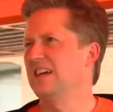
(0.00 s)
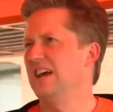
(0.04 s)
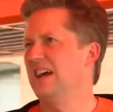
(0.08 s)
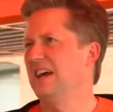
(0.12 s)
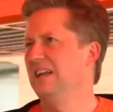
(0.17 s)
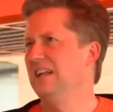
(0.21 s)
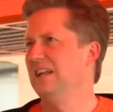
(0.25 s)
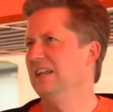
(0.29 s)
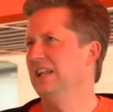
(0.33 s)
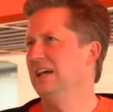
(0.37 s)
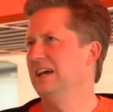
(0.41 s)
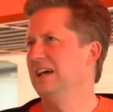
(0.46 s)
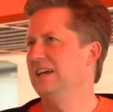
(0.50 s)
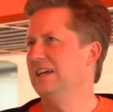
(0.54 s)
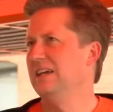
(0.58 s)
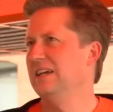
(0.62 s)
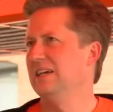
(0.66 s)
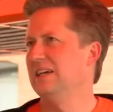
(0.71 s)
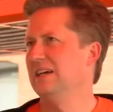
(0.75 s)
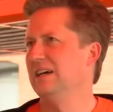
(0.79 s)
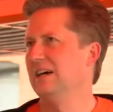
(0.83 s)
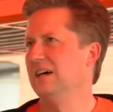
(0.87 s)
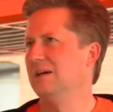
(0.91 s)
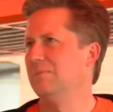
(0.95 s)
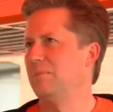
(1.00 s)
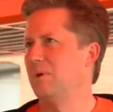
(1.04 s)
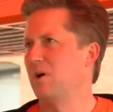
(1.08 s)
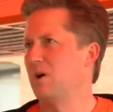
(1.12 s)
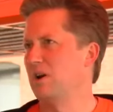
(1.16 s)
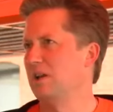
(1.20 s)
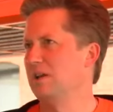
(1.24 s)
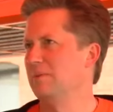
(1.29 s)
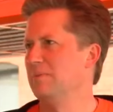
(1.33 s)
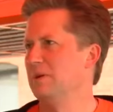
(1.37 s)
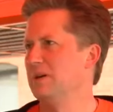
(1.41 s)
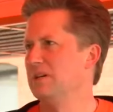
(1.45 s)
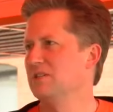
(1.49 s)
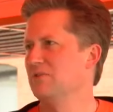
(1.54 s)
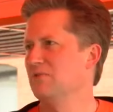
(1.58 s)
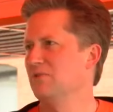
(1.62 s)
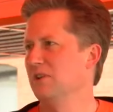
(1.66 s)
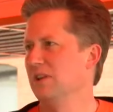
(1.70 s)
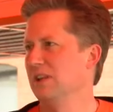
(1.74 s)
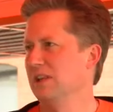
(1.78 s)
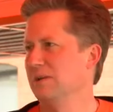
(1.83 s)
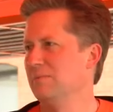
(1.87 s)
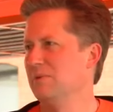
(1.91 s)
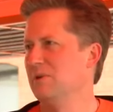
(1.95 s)
kind of like a party bus or
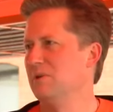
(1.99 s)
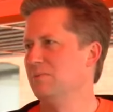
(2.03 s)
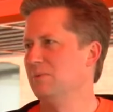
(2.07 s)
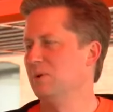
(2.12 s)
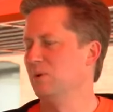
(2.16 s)
a limo,